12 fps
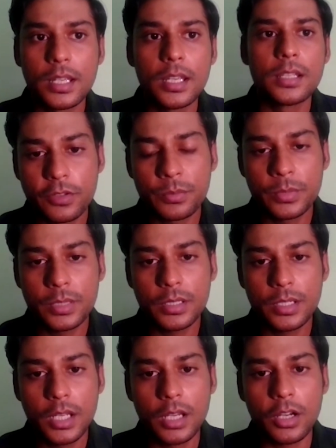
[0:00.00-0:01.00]
Apart
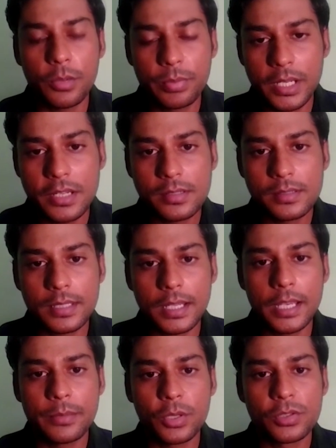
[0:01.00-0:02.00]
from operations,
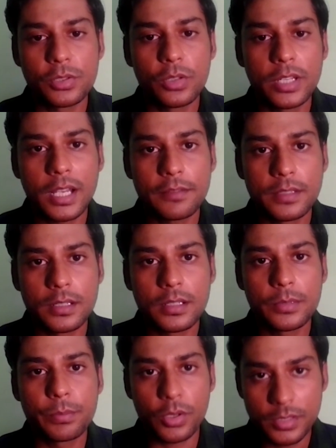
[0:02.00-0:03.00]
I am also looking
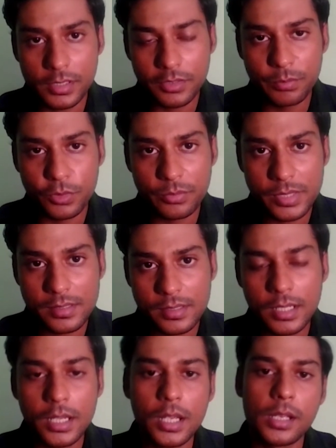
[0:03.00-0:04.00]
after the process
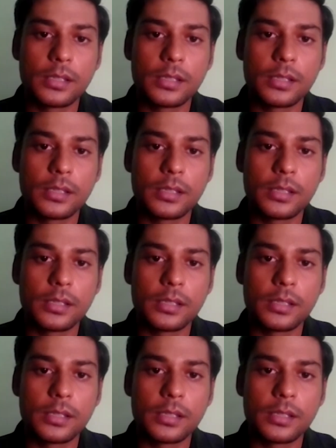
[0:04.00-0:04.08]
improvements.